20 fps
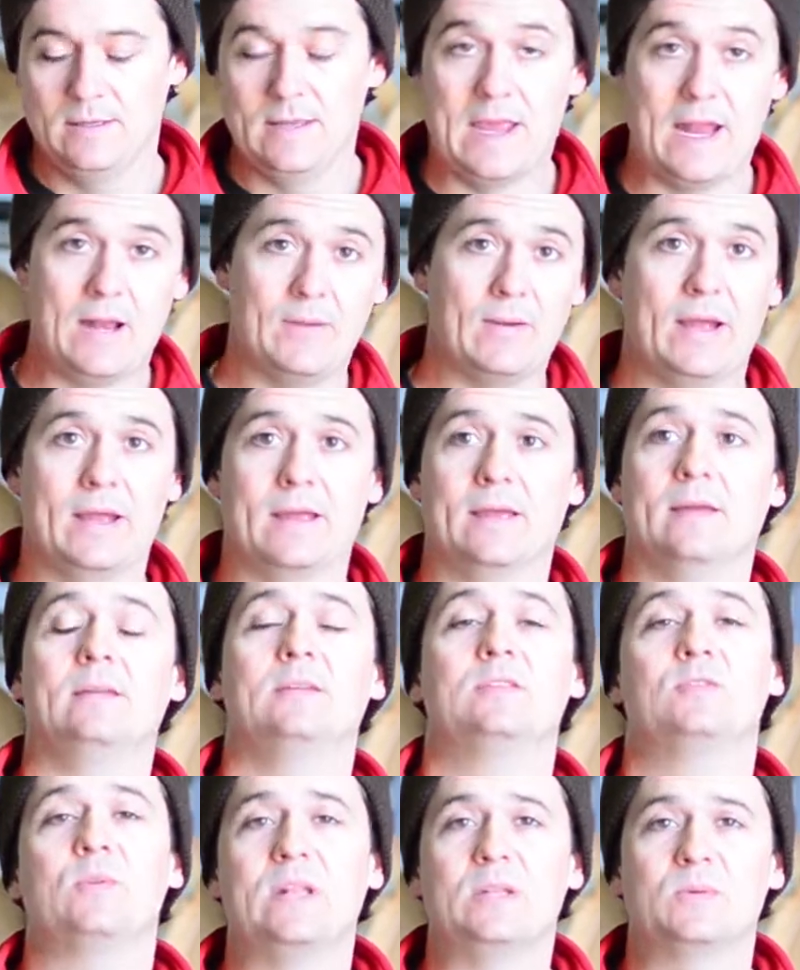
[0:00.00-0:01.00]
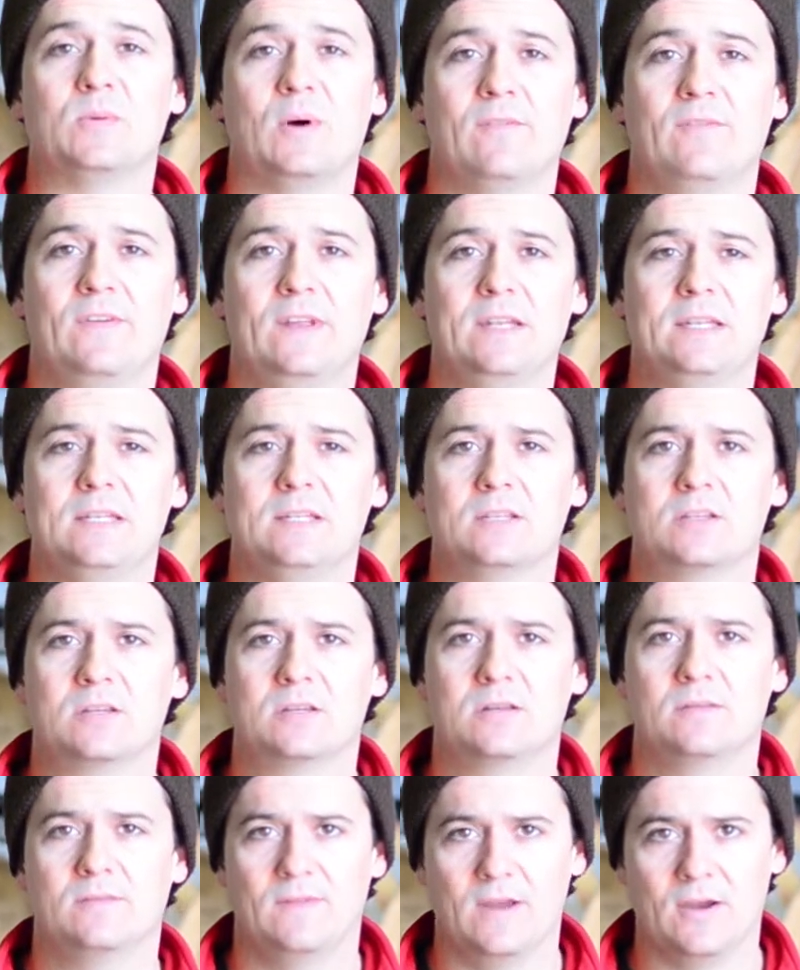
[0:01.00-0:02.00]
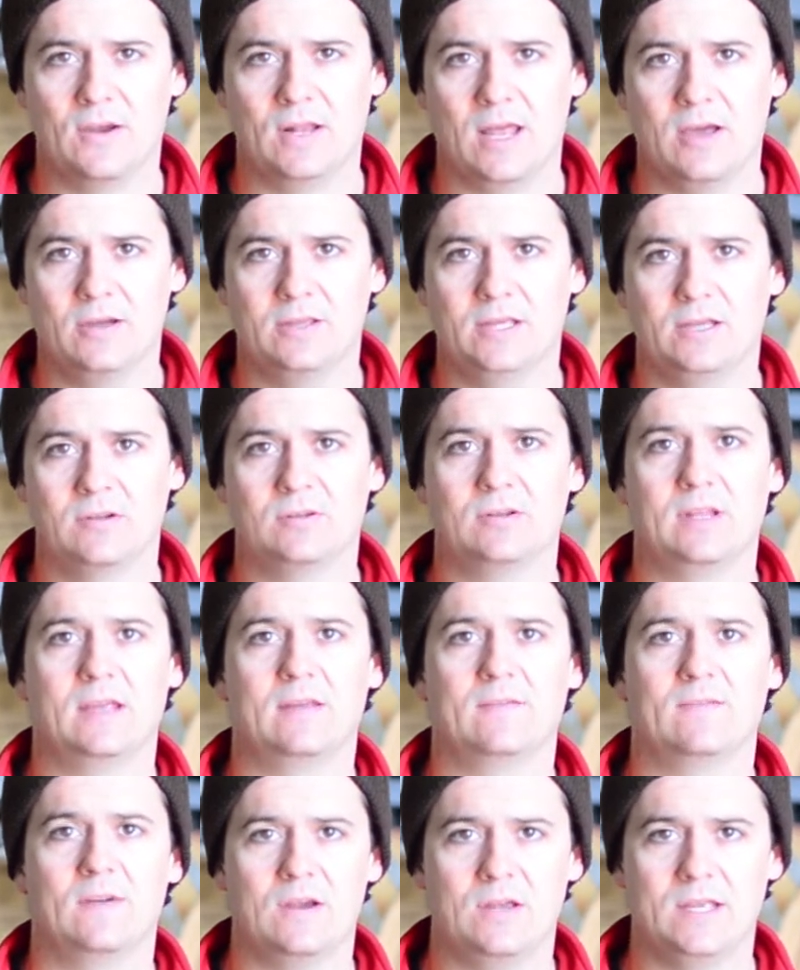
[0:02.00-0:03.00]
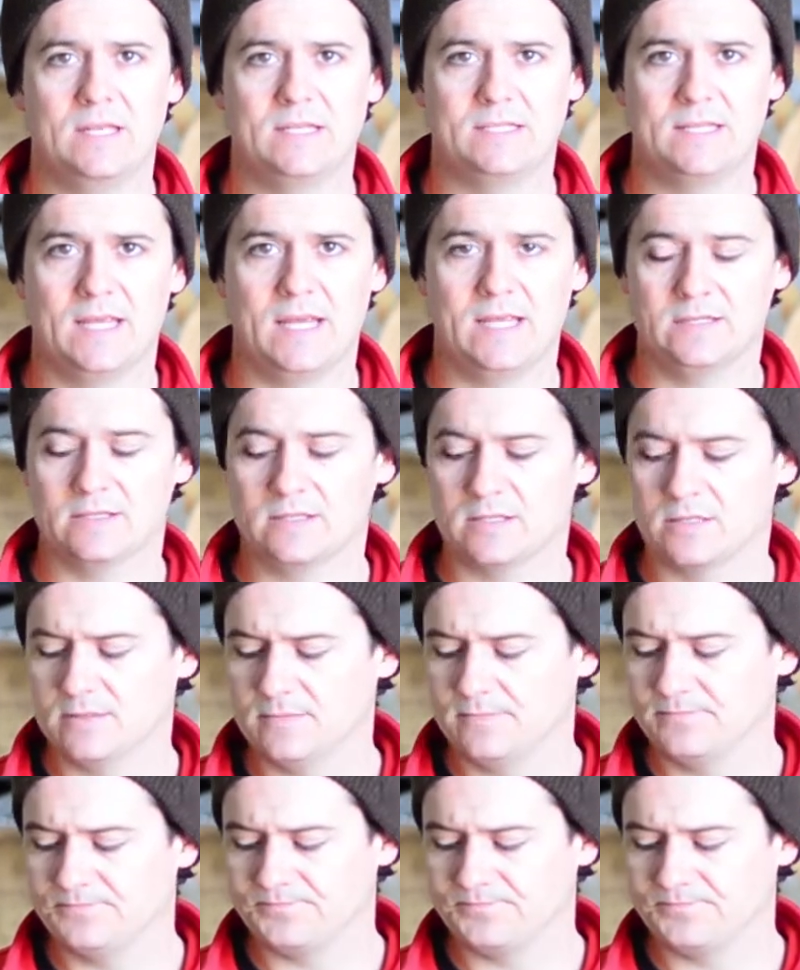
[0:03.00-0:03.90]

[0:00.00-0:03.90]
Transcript: Anyway, 2012 vintage, very low yielding, very intense,